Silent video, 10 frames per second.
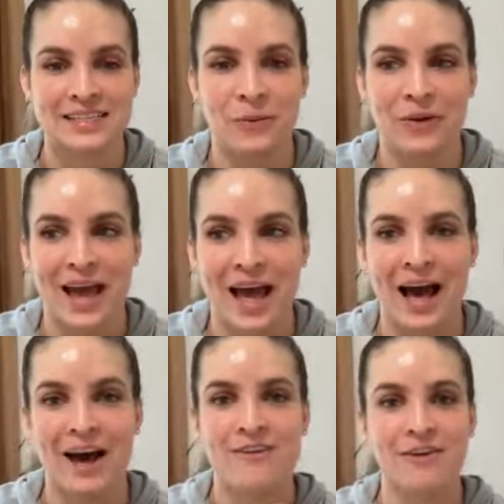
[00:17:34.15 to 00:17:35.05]
that we
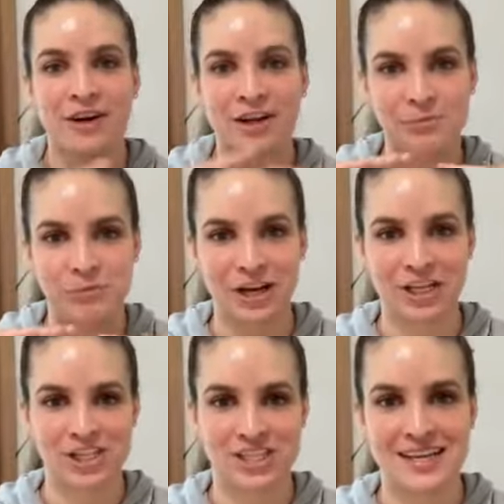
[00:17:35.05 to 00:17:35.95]
have are
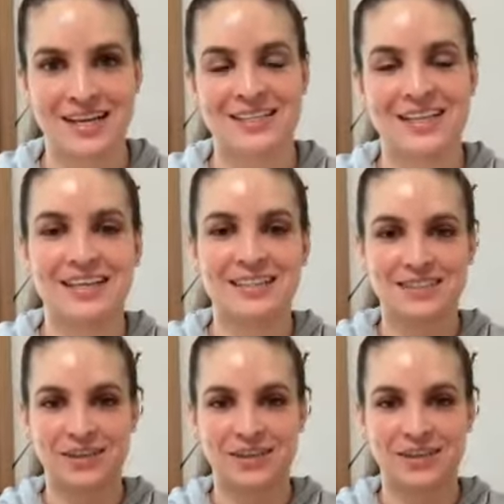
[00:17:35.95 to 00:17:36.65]
compression techniques.